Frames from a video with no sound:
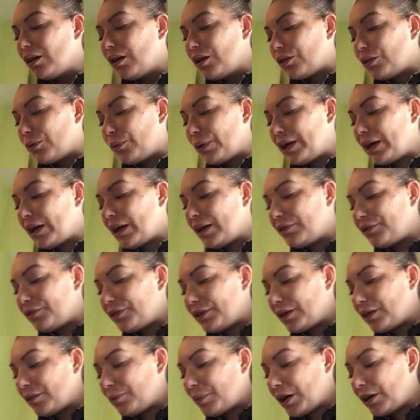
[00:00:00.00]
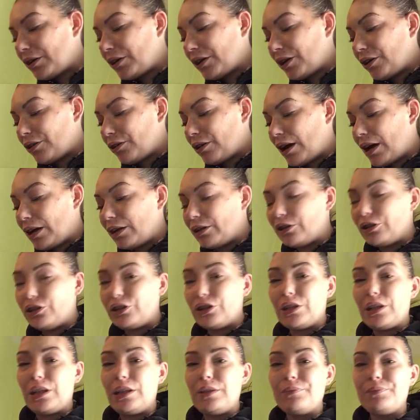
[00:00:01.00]
the way I feel about
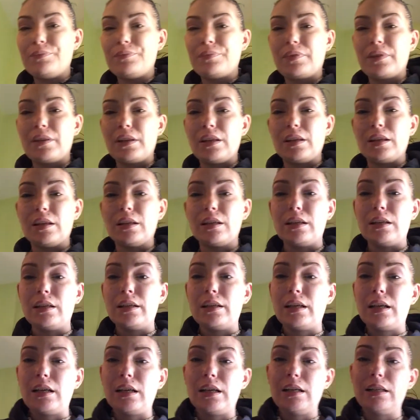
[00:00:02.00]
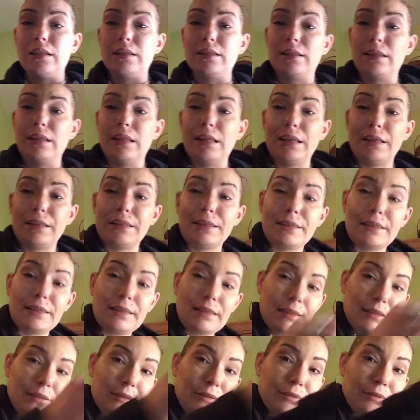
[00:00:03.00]
Curology is this.